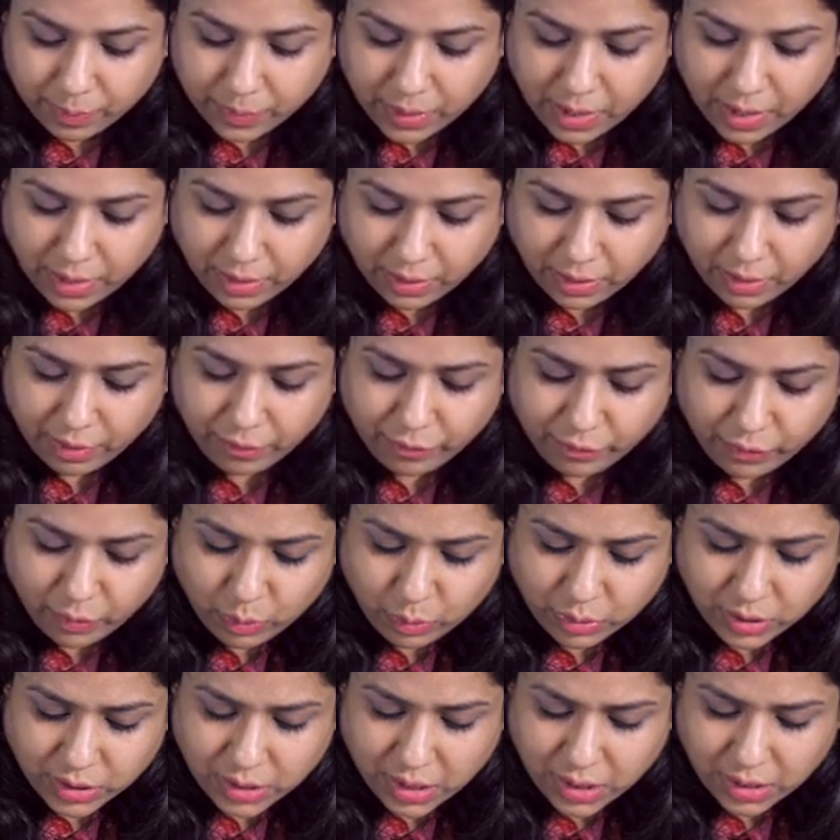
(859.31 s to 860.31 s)
And if
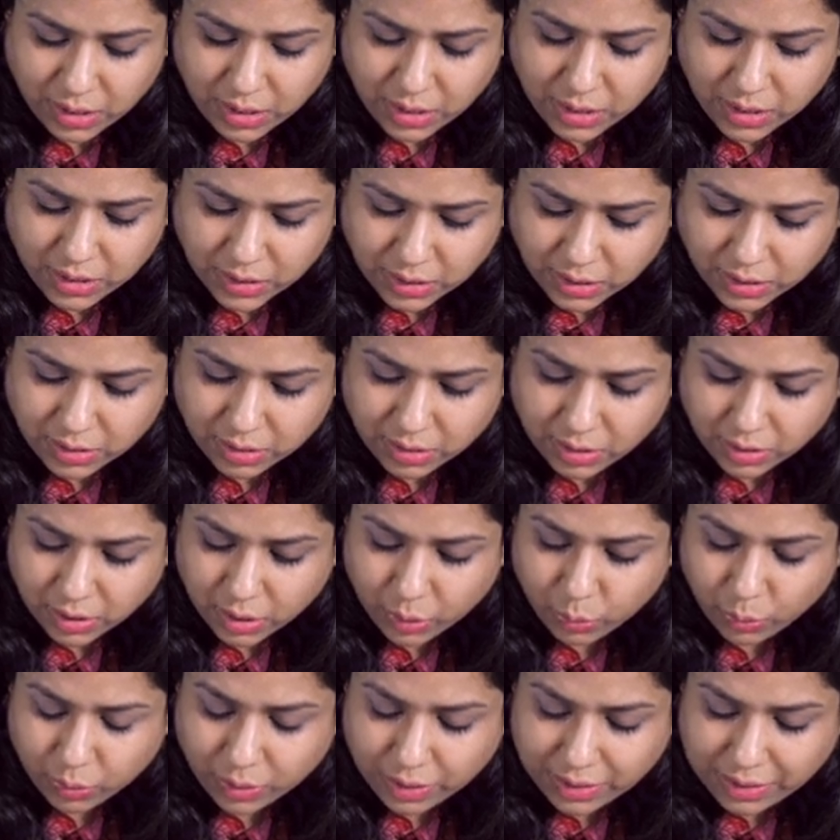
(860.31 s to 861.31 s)
you see these
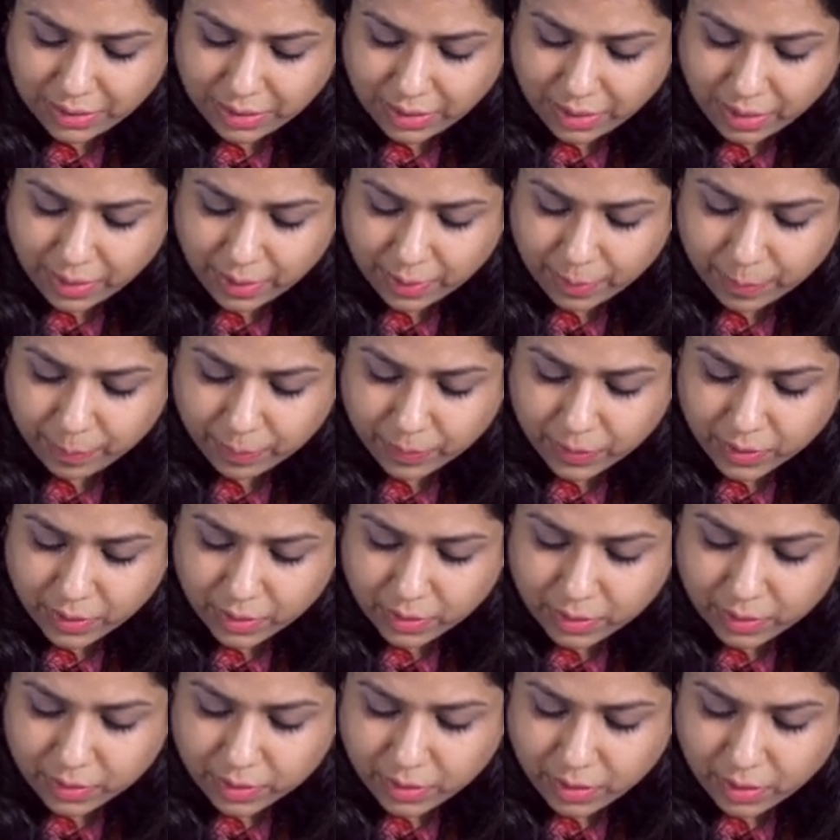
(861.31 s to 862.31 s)
nuclei,
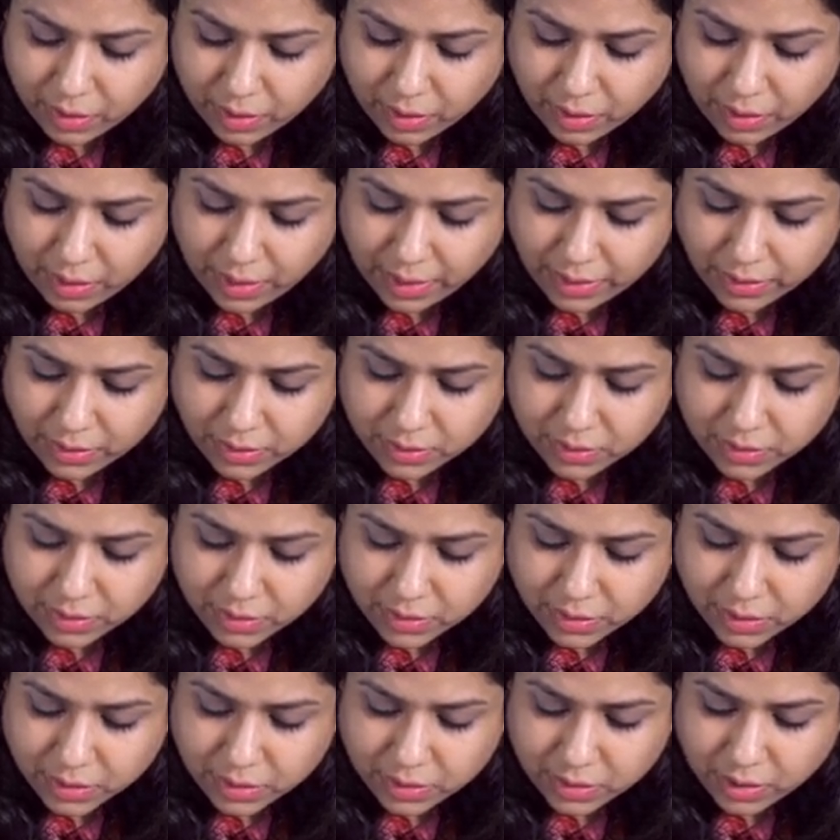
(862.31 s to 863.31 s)
they are like
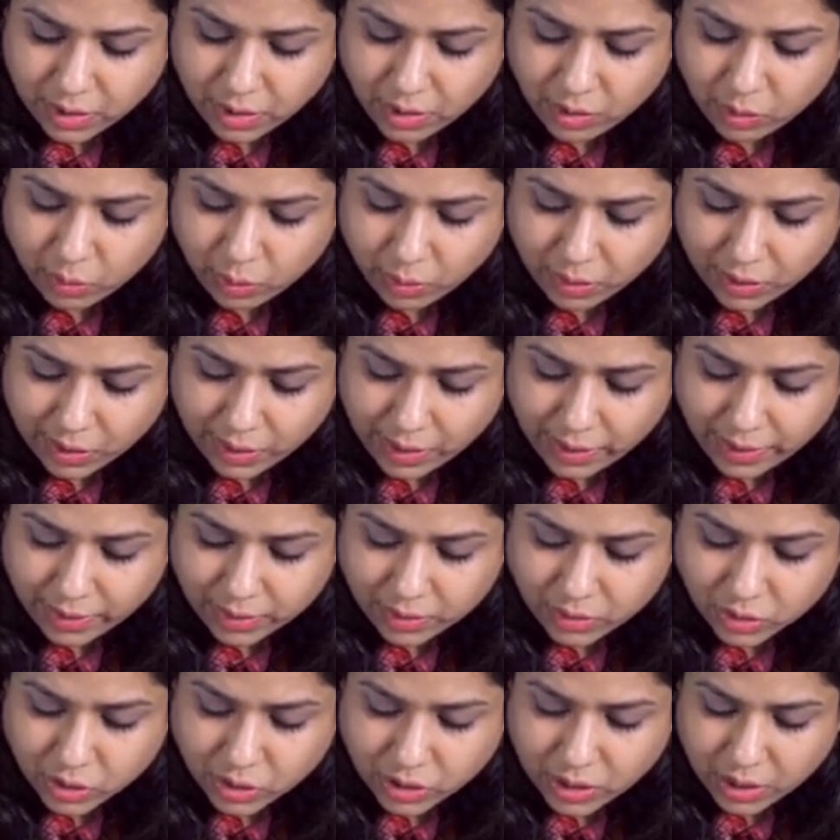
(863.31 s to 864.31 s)
this. They look
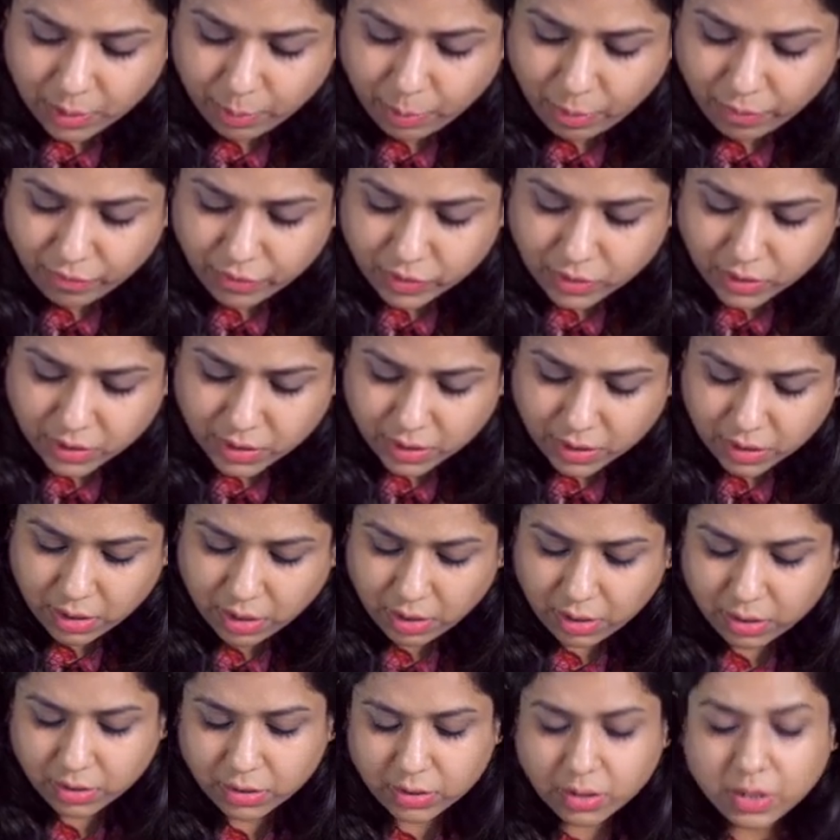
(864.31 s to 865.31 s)
like the shape of a
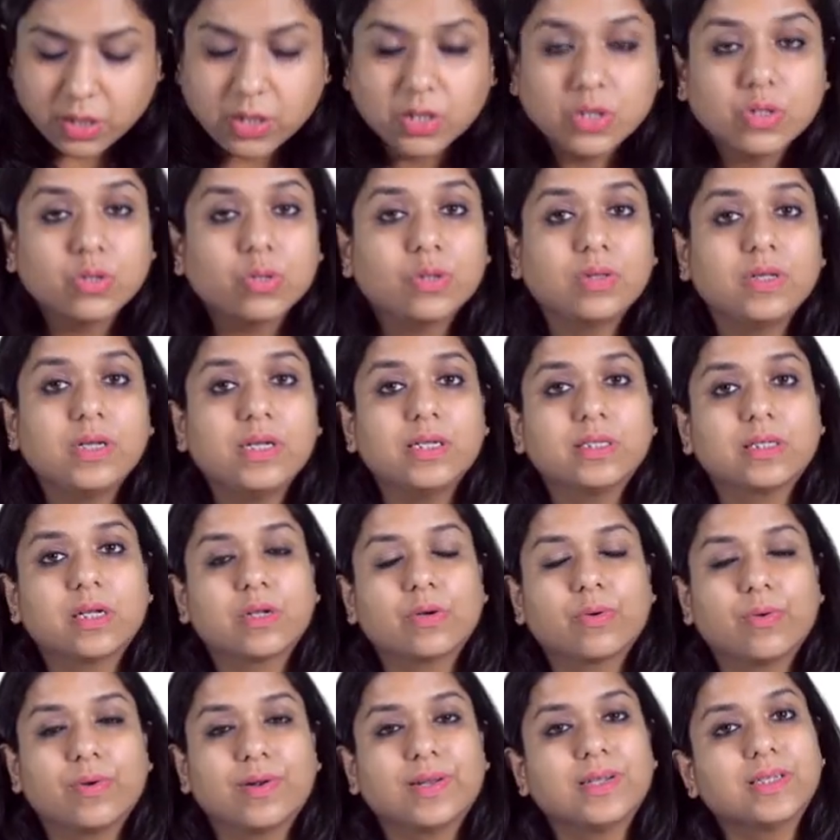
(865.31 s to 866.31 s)
cigar. So these
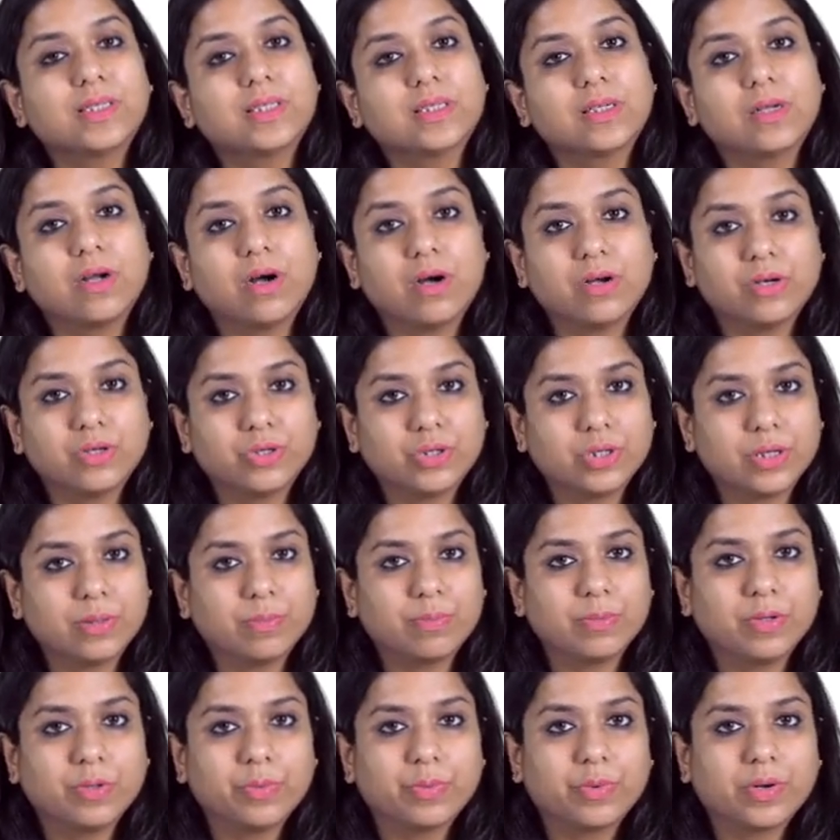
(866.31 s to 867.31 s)
are called as
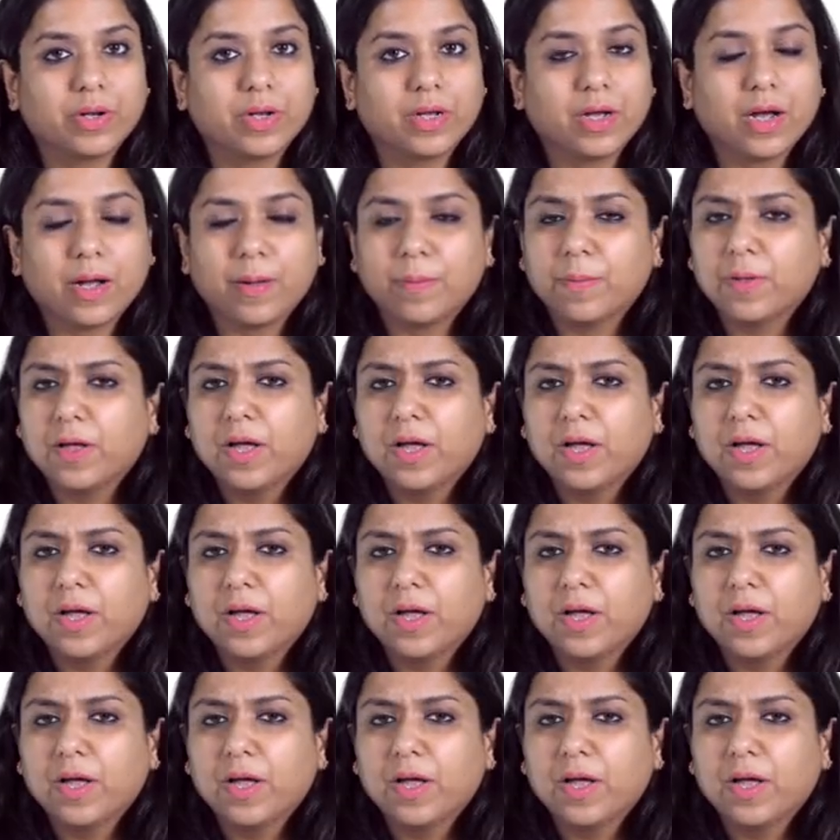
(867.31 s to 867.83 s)
cigar-shaped nuclei.